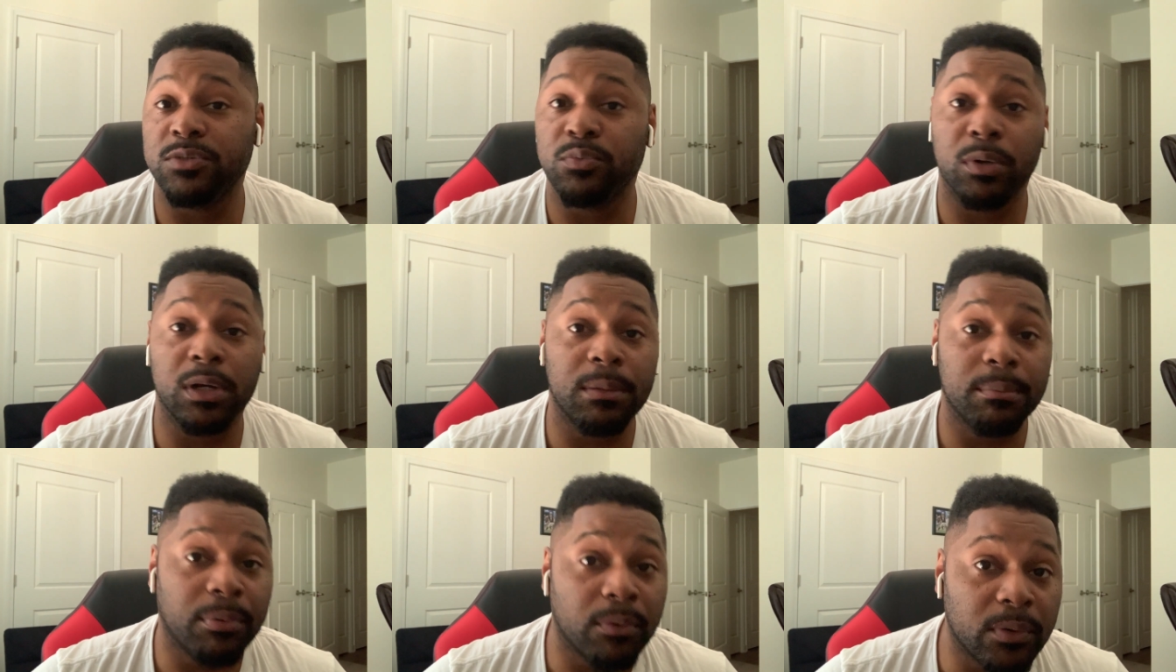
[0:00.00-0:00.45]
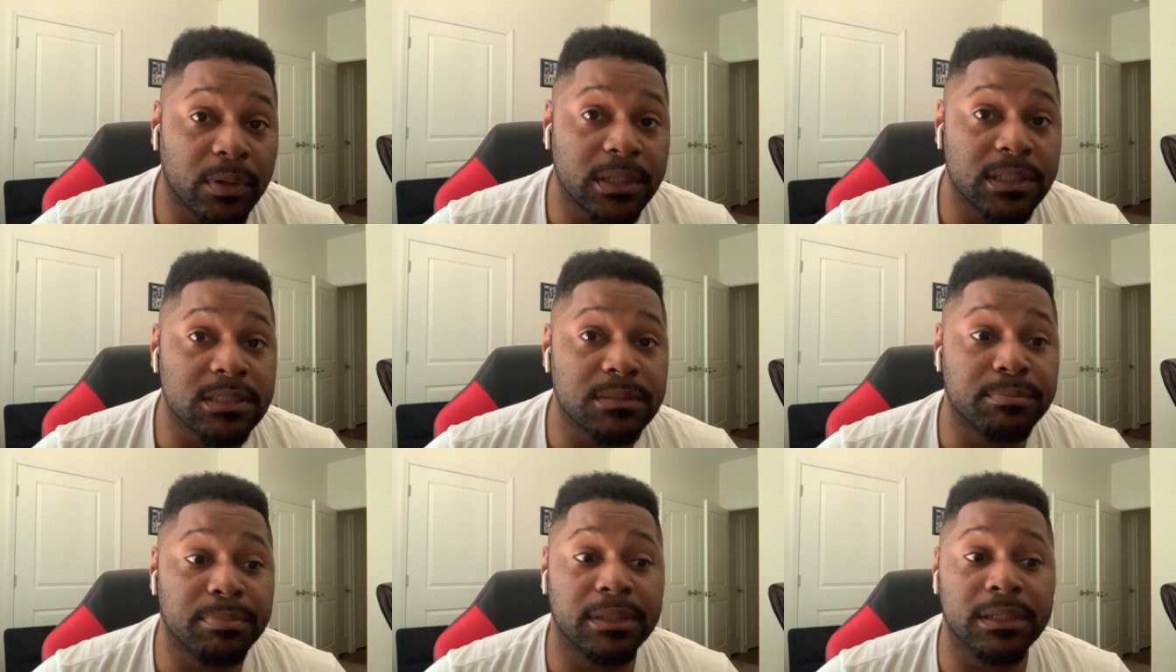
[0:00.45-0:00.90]
20
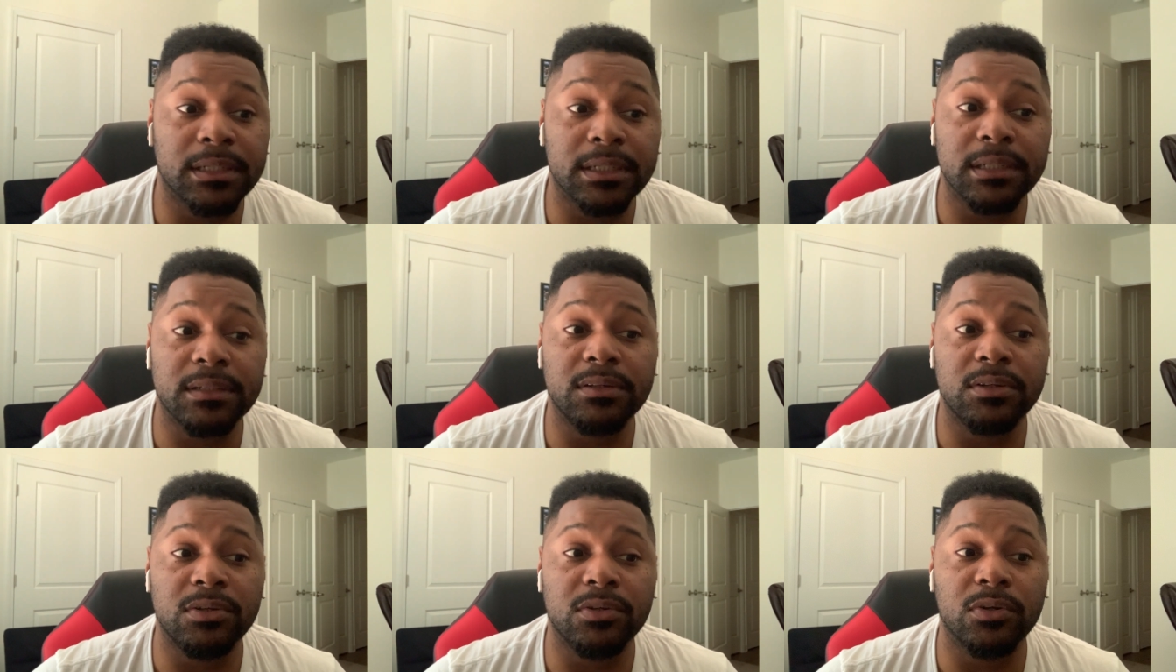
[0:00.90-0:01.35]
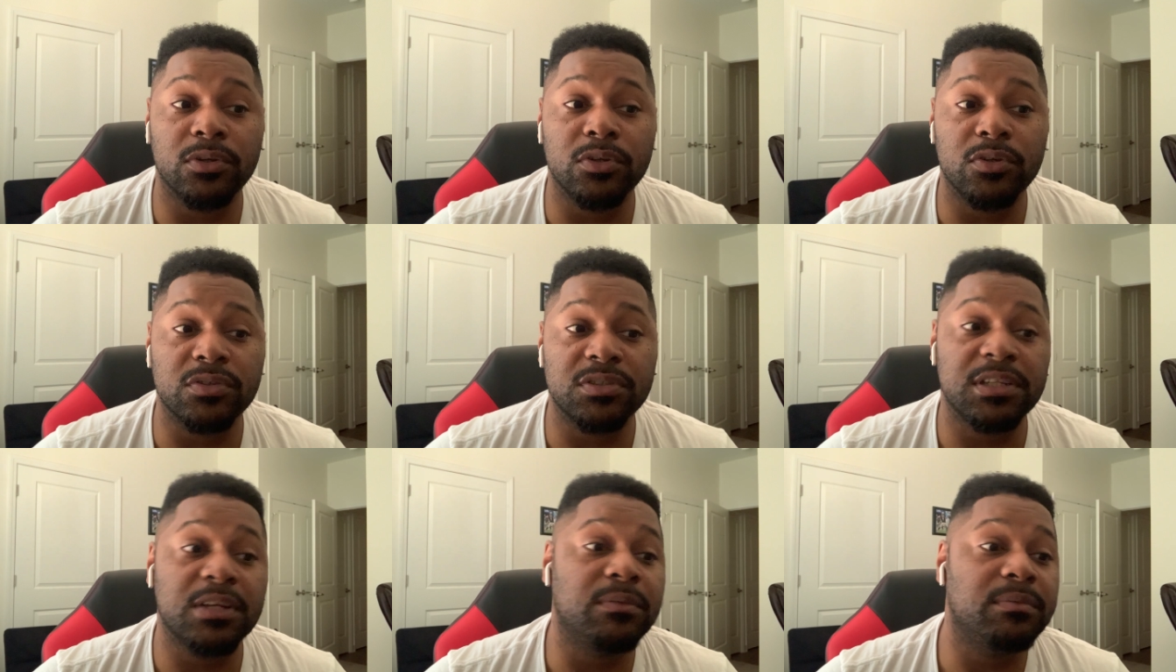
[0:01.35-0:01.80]
points, but, you know,
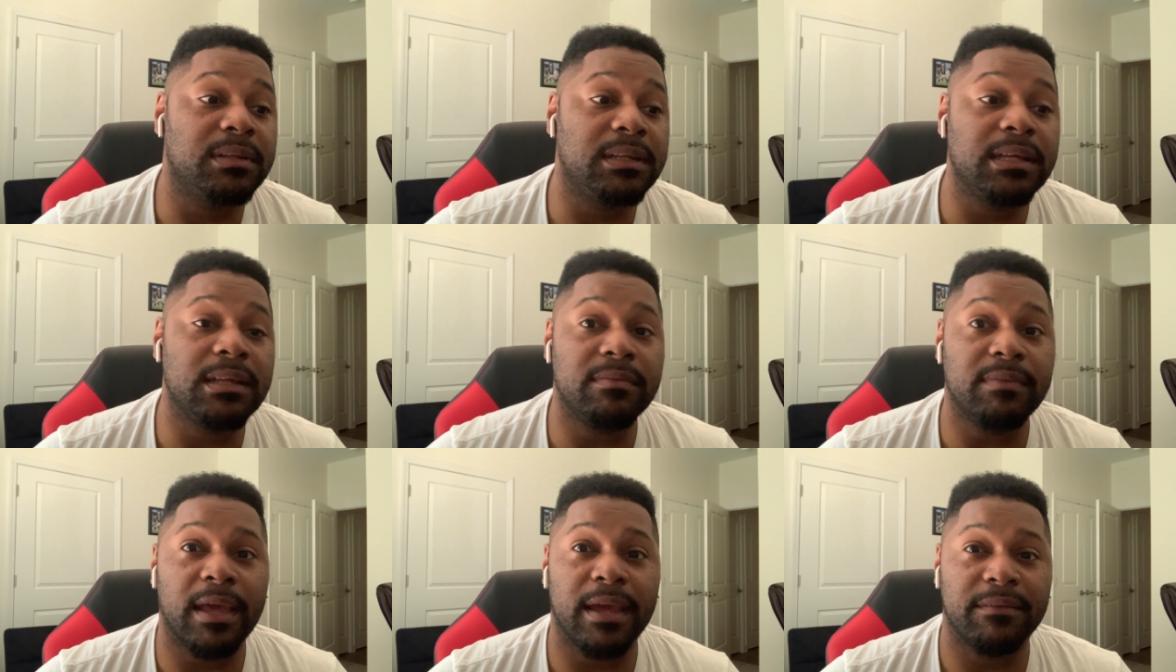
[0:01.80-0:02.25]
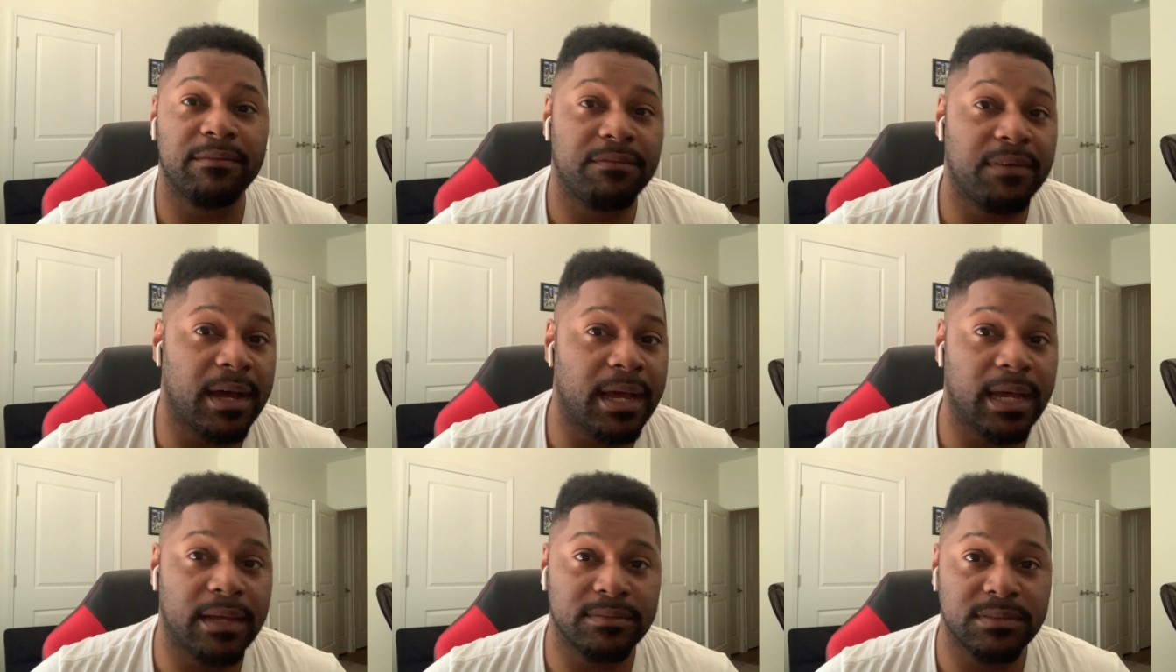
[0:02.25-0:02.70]
you still need that
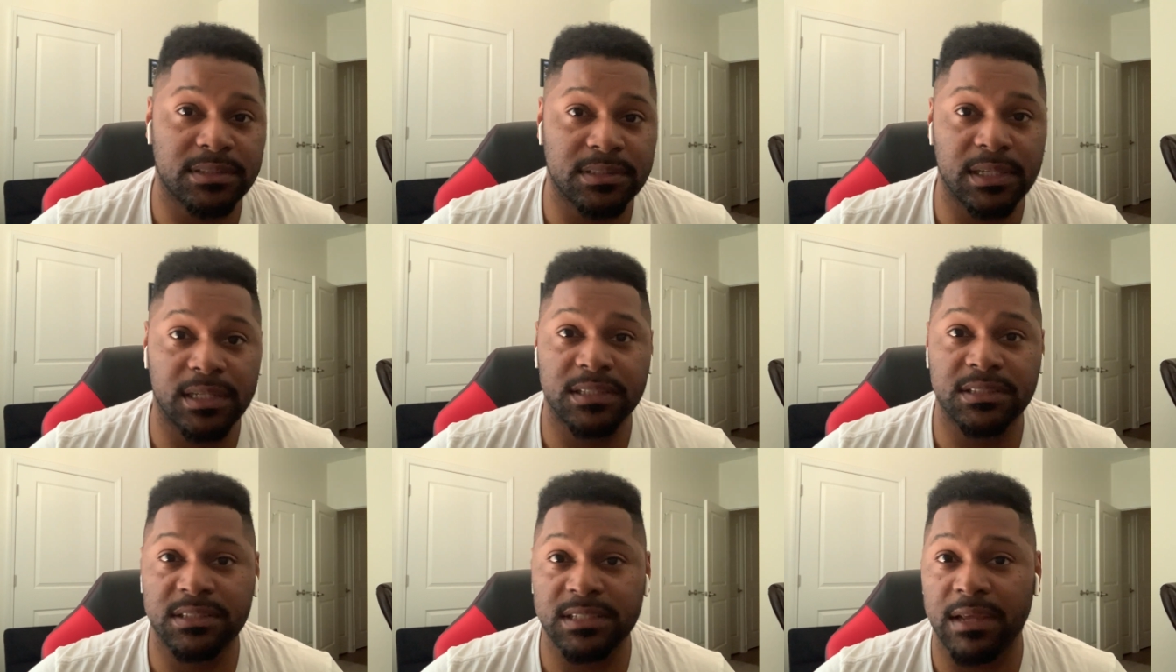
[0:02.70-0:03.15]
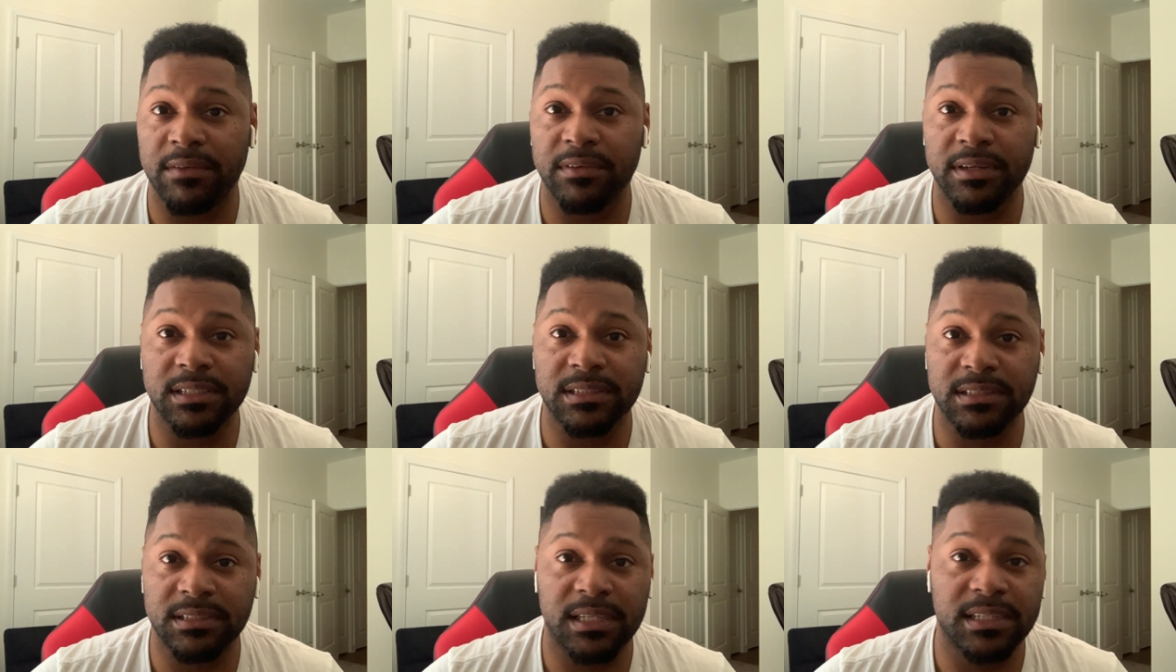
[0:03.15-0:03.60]
five, six,
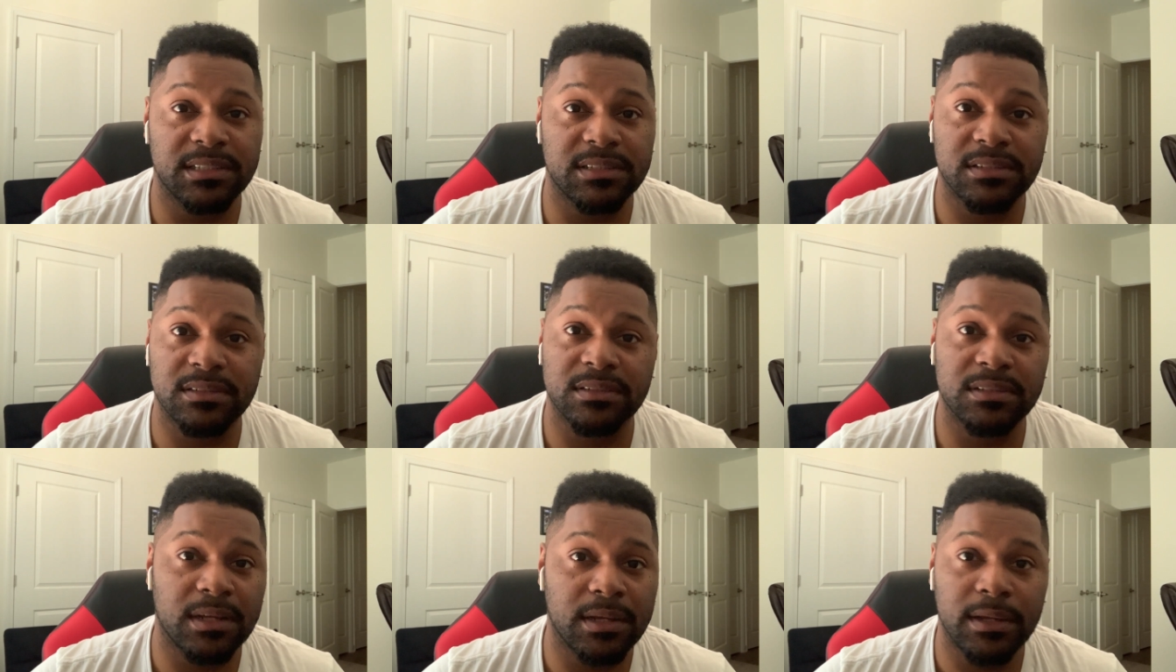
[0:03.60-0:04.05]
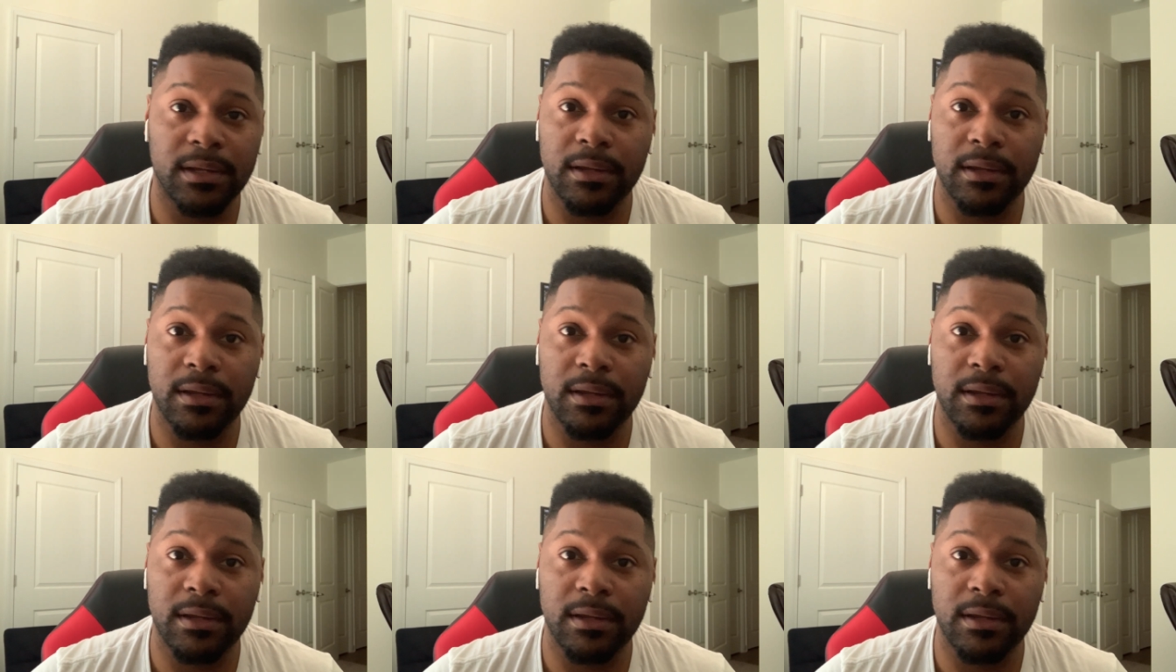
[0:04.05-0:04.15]
seven assists